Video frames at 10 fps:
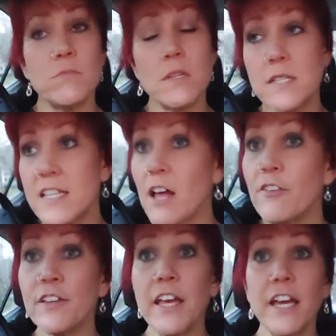
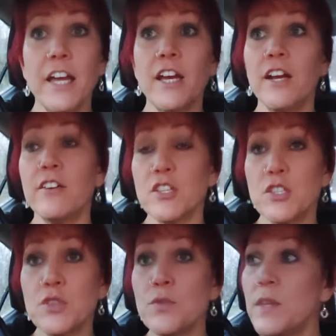self-care,
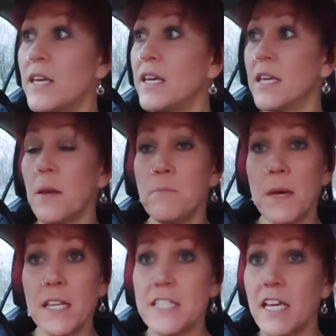soothing,
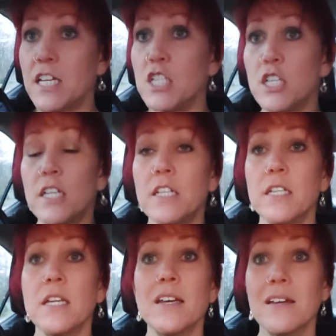
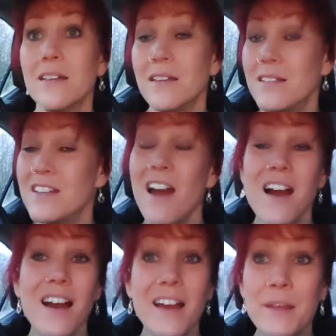meditation,
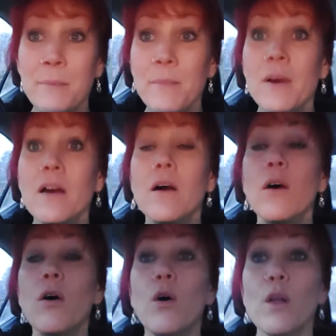time,
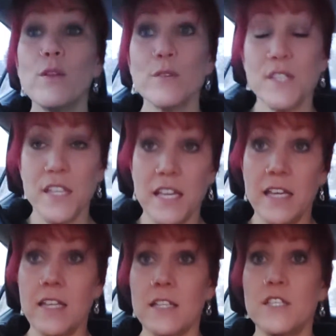all those
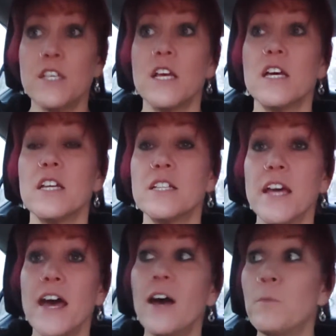things to
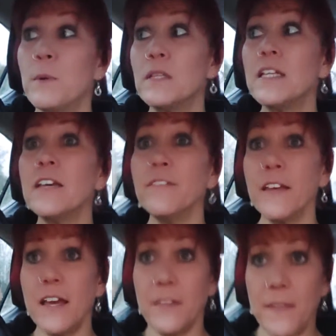help
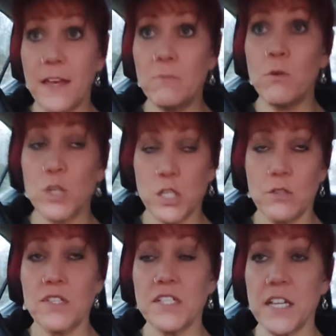alleviate that
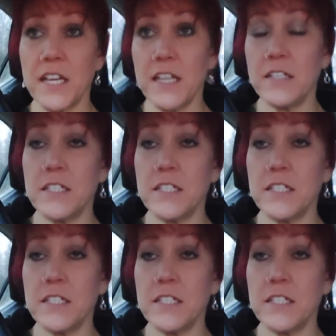emotional state,